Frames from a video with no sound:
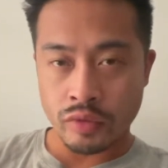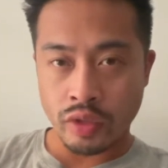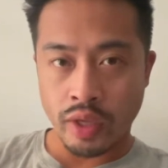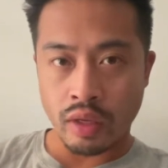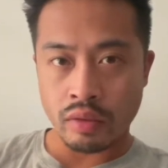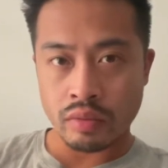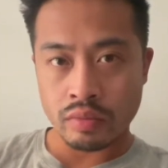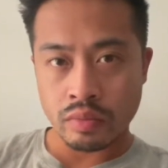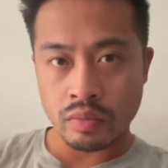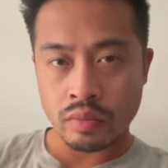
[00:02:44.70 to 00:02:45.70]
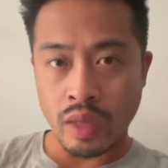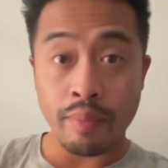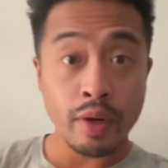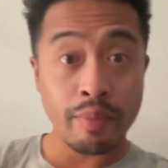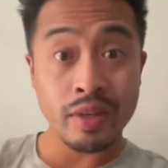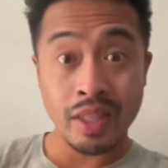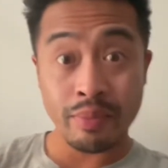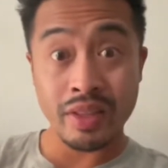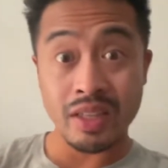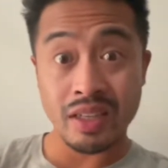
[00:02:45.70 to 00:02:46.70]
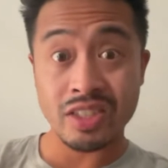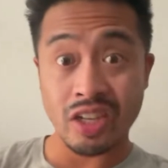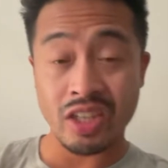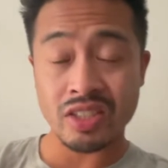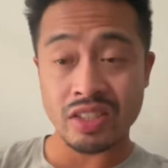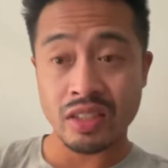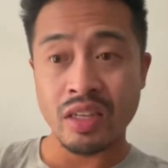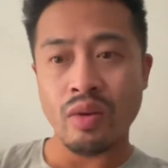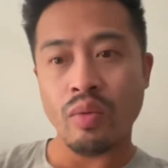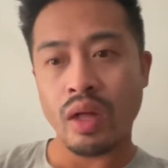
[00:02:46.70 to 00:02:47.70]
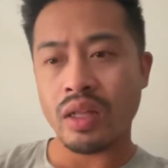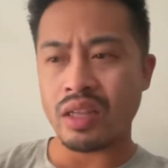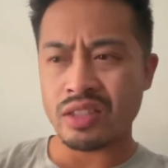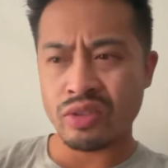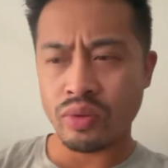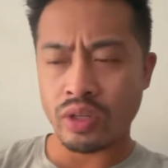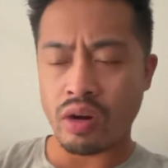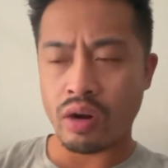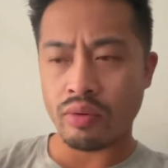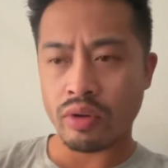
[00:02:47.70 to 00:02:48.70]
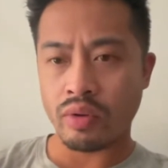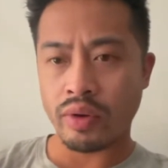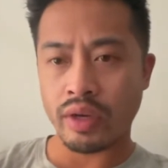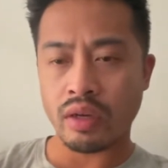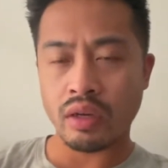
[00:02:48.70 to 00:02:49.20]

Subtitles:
yeah, I'll put up a clip of the exhaust. Well, I'll tour the car real quick